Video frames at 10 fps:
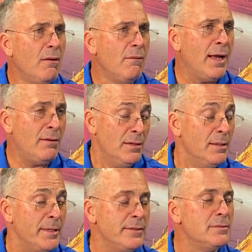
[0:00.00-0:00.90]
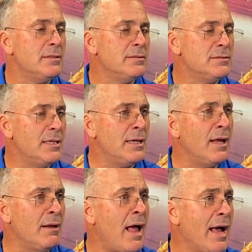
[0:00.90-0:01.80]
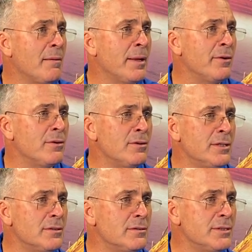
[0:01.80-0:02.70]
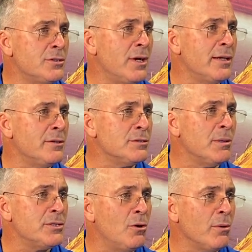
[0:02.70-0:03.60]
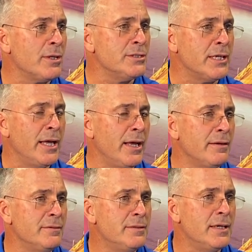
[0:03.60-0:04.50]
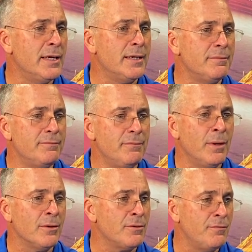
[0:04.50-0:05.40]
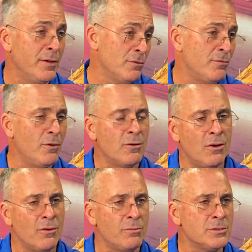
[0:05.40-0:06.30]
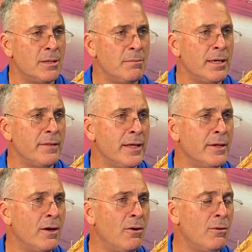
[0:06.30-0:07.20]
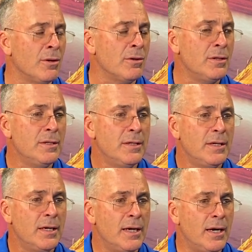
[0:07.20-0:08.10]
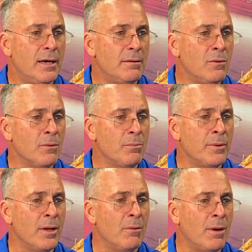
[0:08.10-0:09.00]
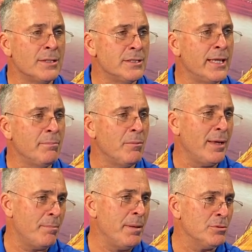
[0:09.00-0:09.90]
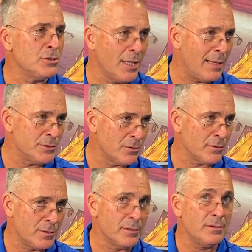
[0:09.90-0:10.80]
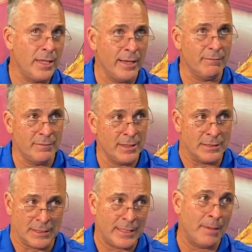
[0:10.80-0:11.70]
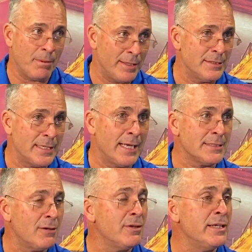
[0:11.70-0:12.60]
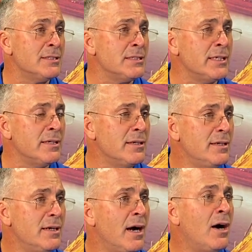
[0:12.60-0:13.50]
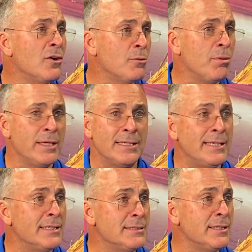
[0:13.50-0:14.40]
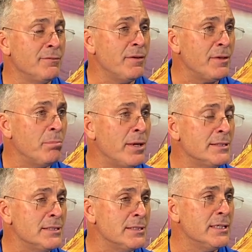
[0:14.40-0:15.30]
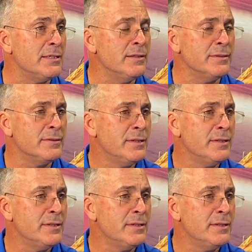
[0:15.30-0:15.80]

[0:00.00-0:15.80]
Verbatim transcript: Well, I mean, a, a, lot. I mean, you're you know you're trying to do as much homework as you can, uh, whether it's fielding phone calls from somebody that you know or uh, or you know watching tape. But we got people's jobs that are to hey, get us a tape on these guys. I don't need to see hundred plays. I need to see the fifty plays he's in, and